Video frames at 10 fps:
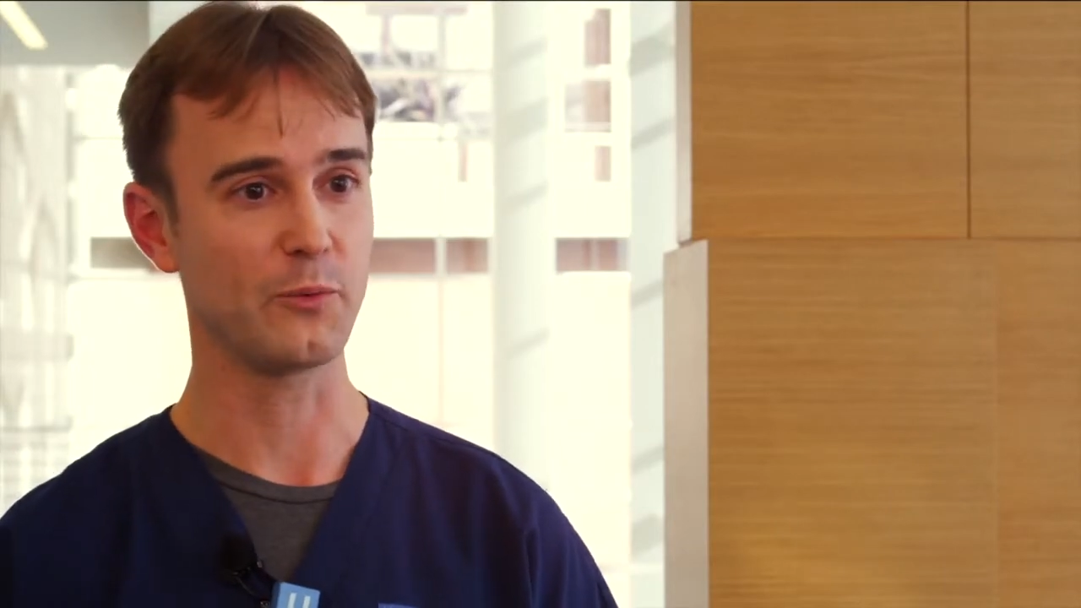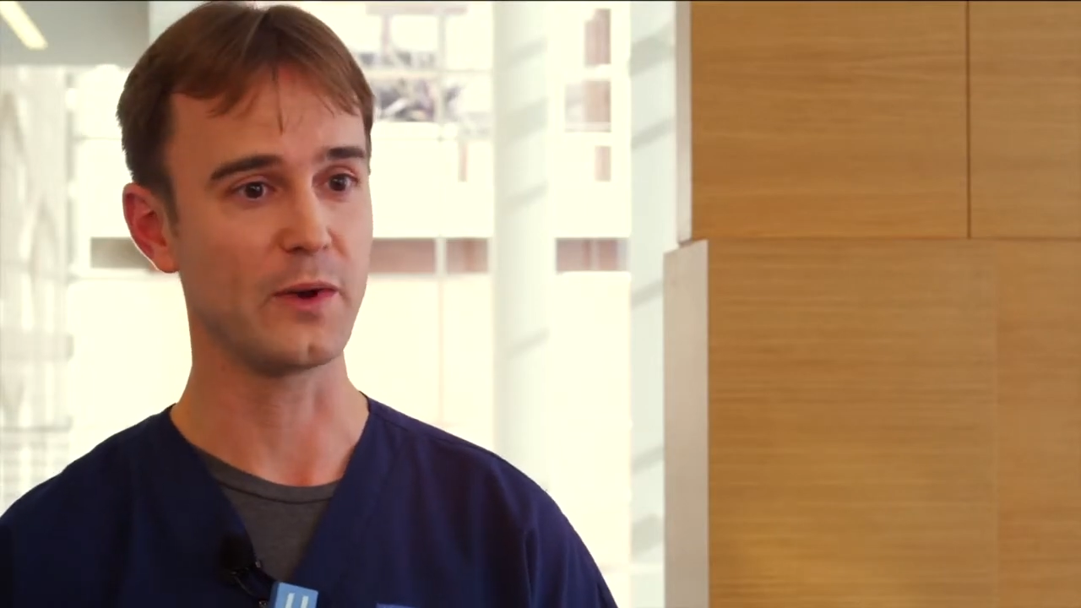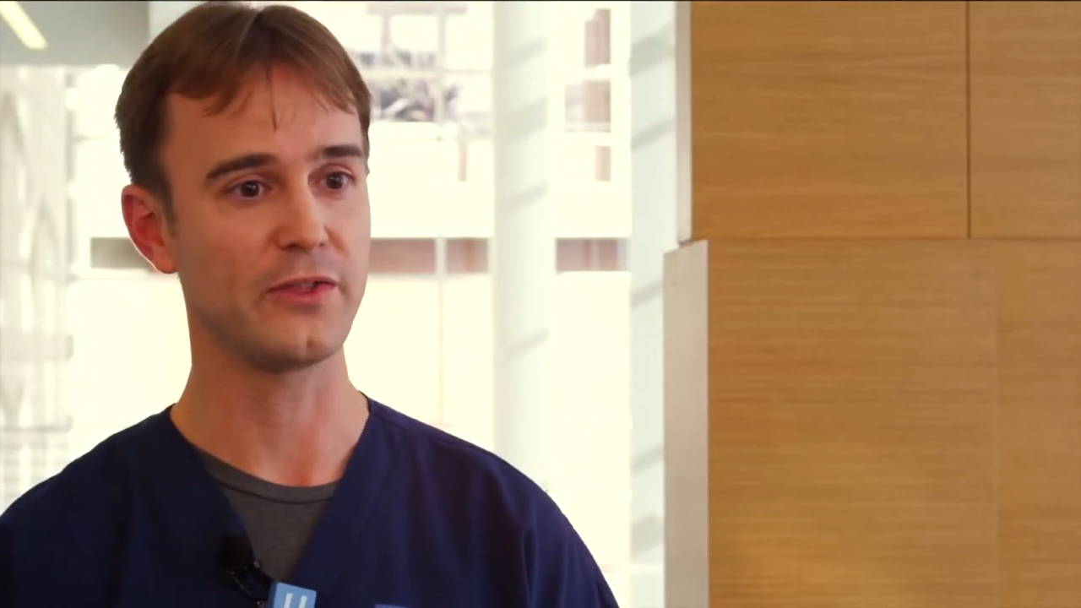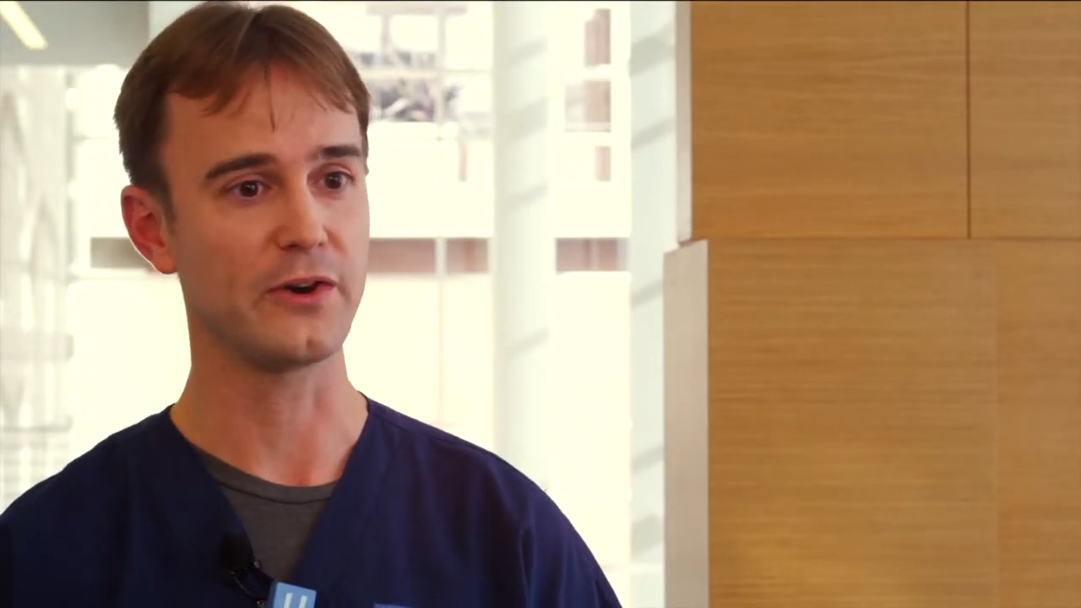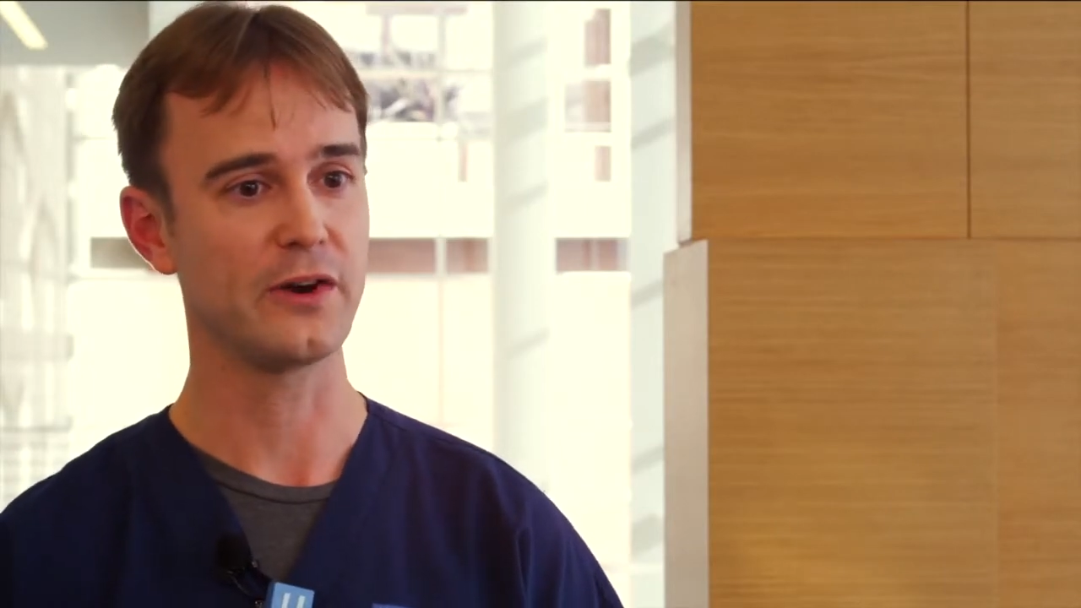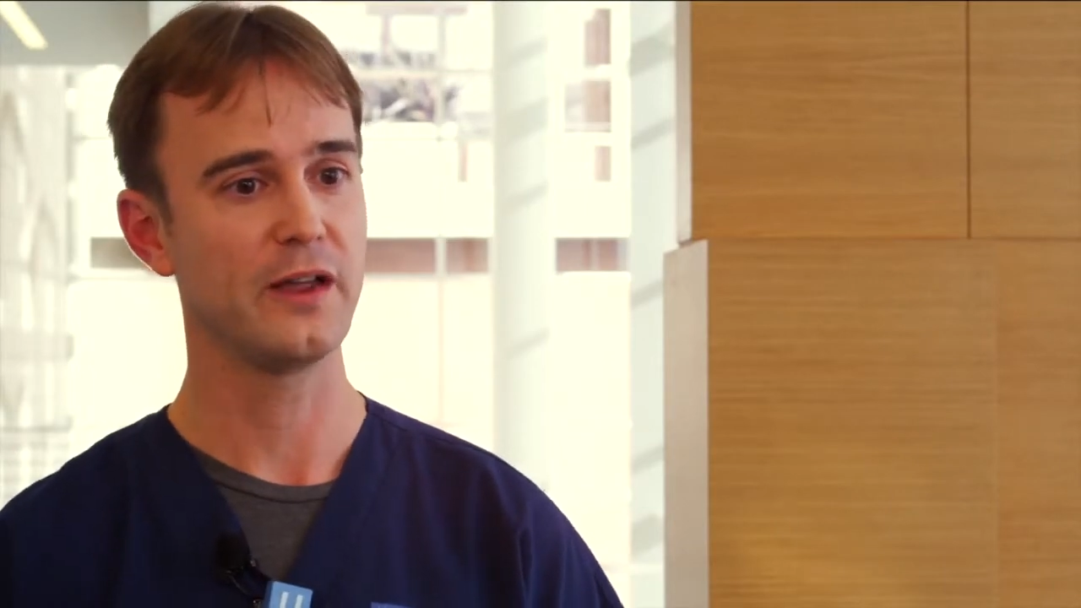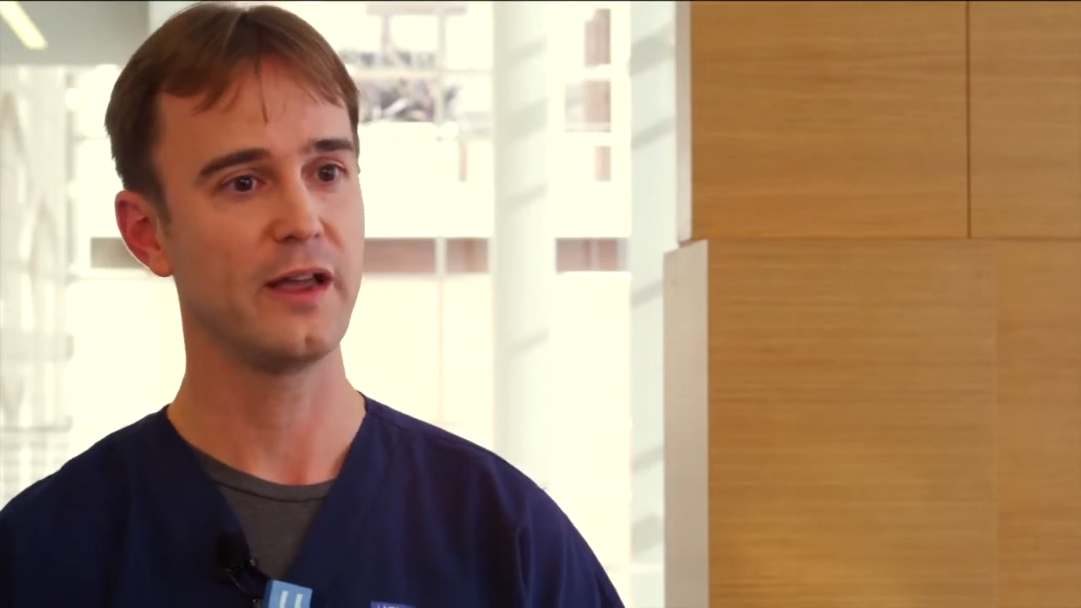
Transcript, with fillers: with her